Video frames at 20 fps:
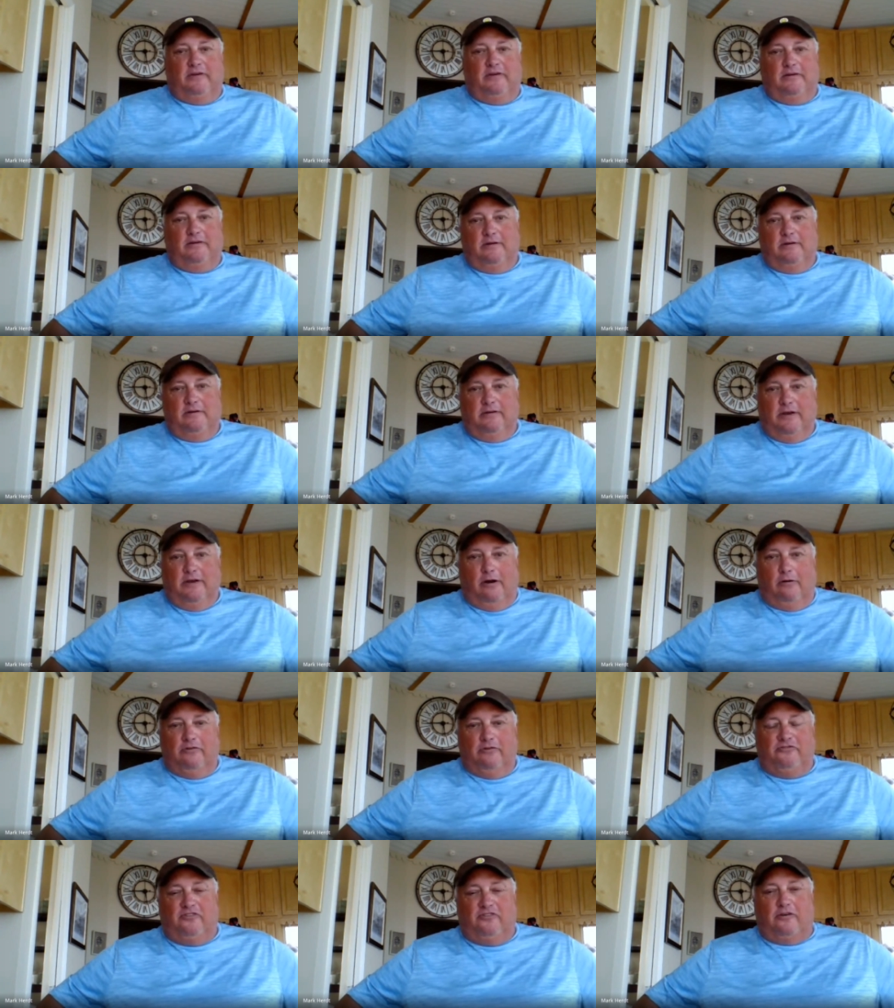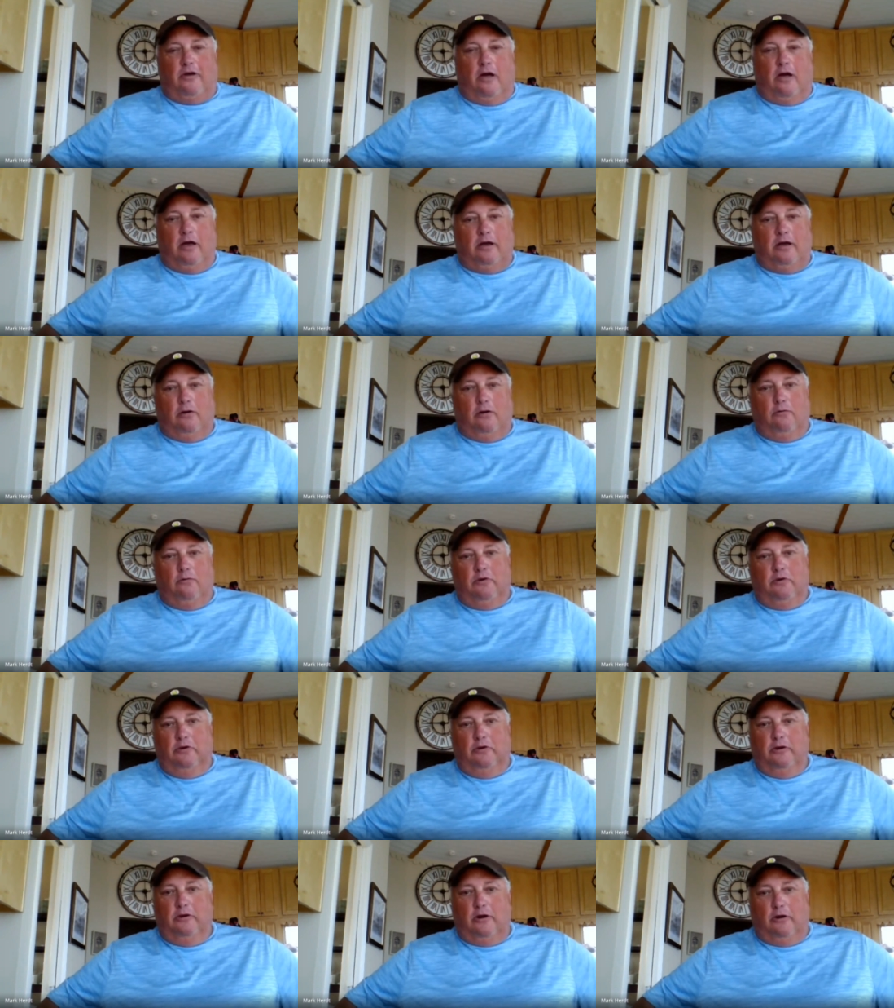And, you know, in Chicago,
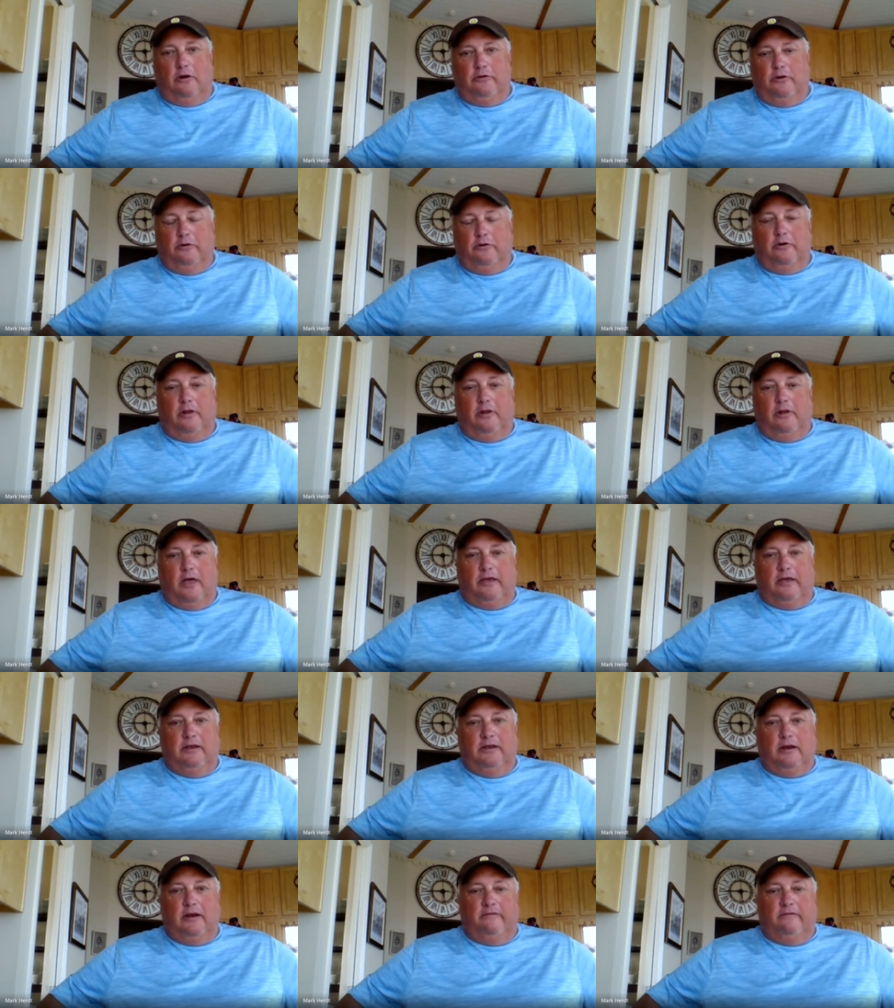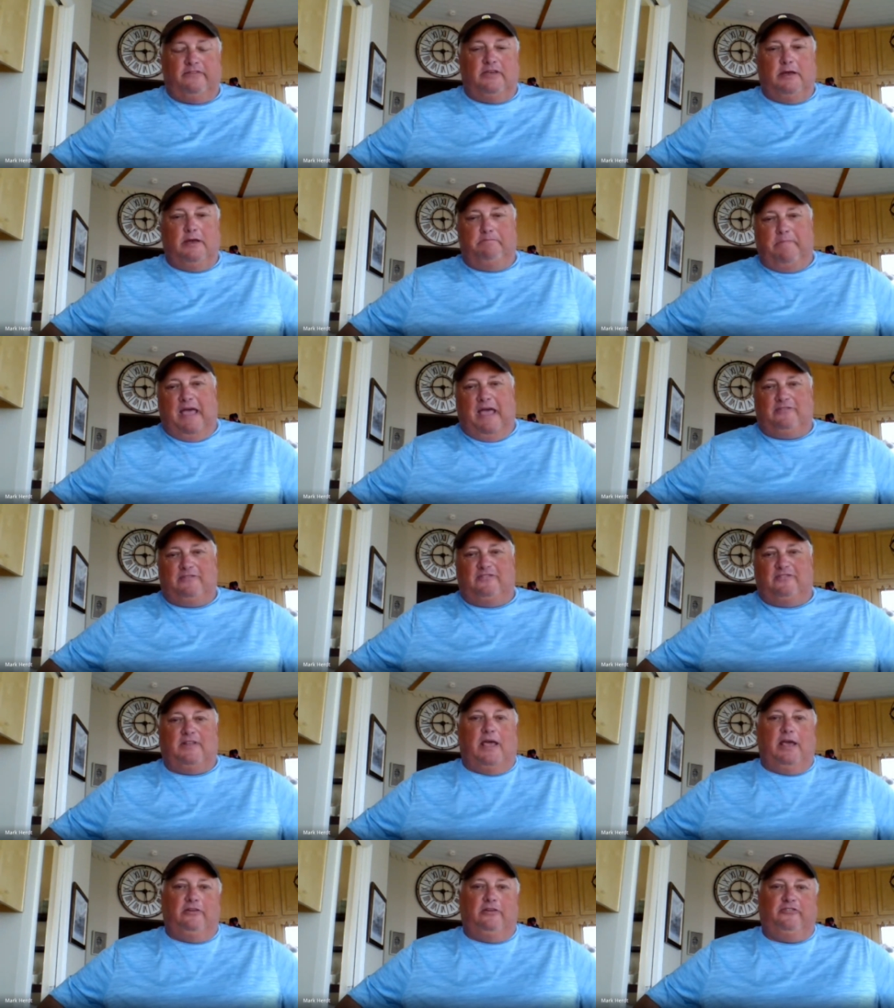we, you know, you're lucky enough to get
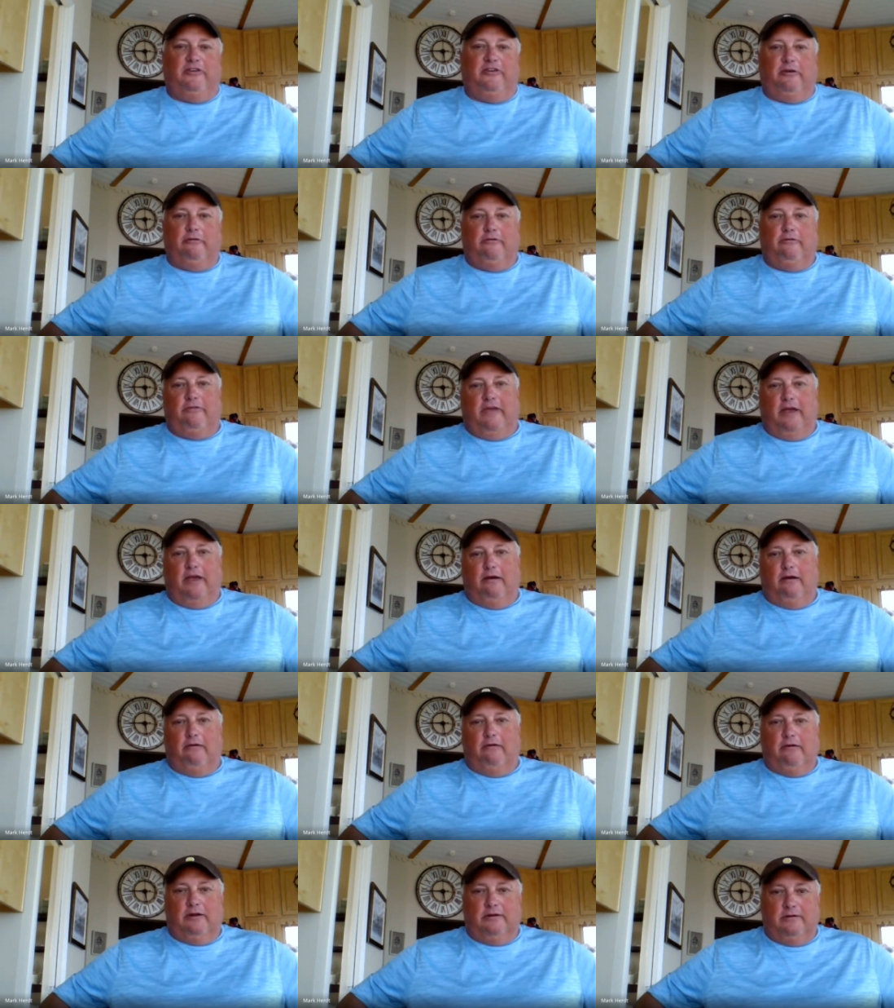backstage here or there.